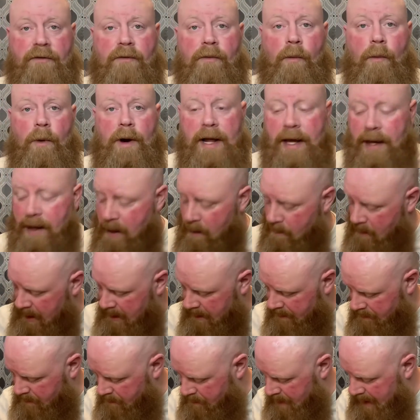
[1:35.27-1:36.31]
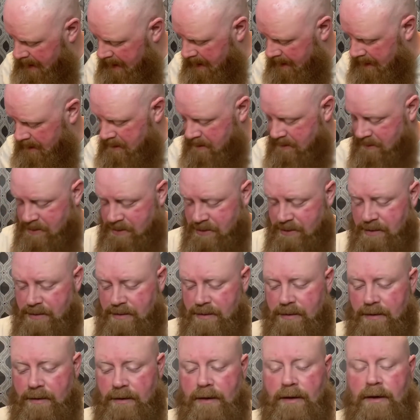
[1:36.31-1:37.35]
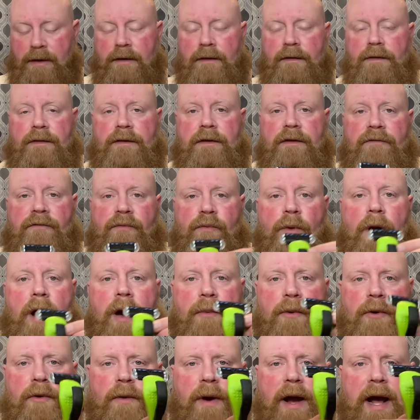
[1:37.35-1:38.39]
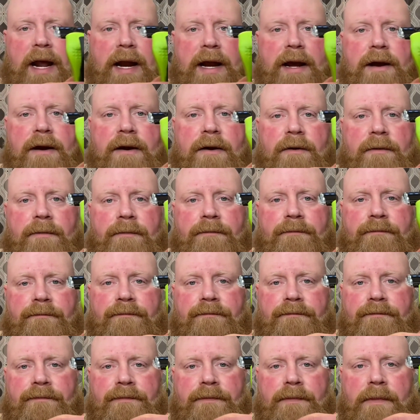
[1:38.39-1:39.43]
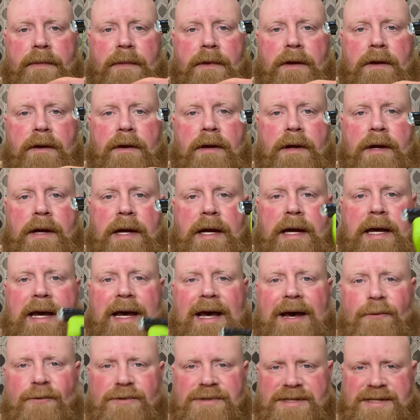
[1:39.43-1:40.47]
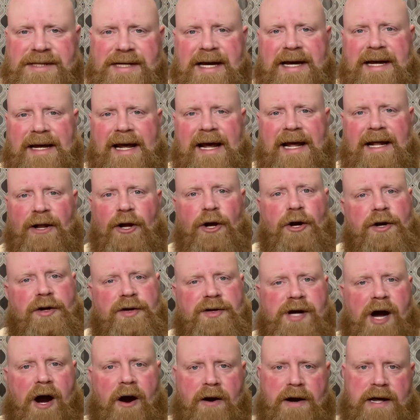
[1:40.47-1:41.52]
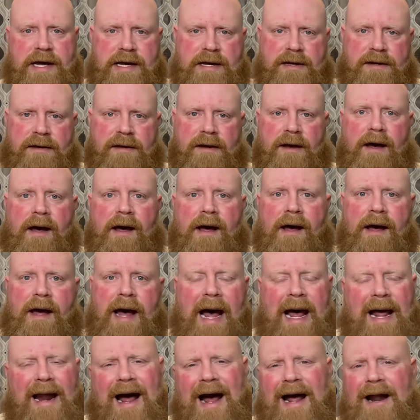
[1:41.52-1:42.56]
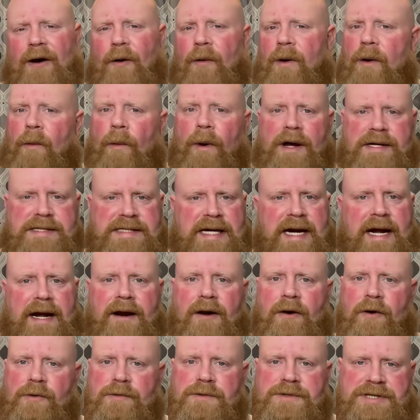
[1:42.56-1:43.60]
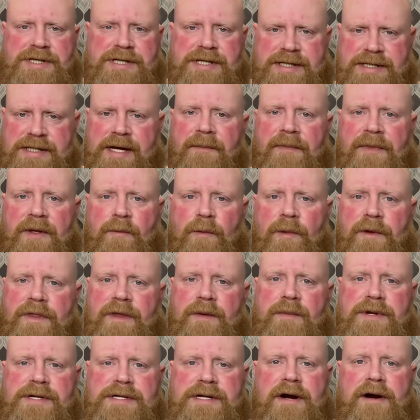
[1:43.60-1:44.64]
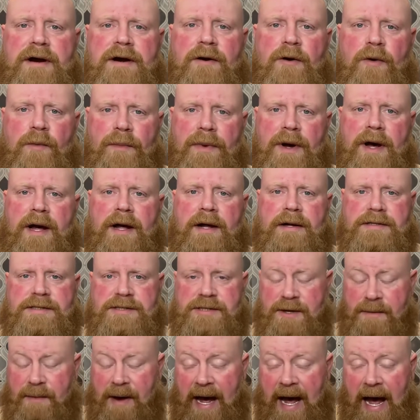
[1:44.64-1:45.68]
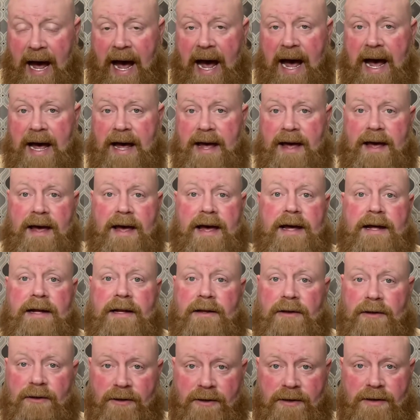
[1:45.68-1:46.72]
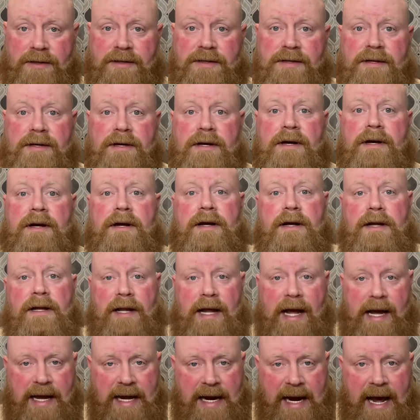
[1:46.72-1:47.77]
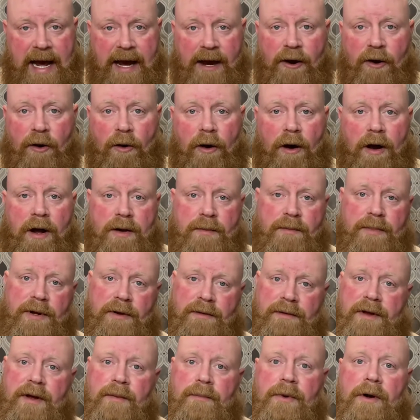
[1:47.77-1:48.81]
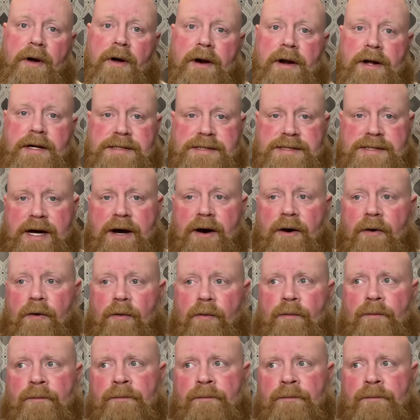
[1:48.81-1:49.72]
when it come out of the package, this rubber right here, it looked dirty. I know it wasn't. I know it was just something with the material, but to my eye, it looked like it had crud built up on it. So,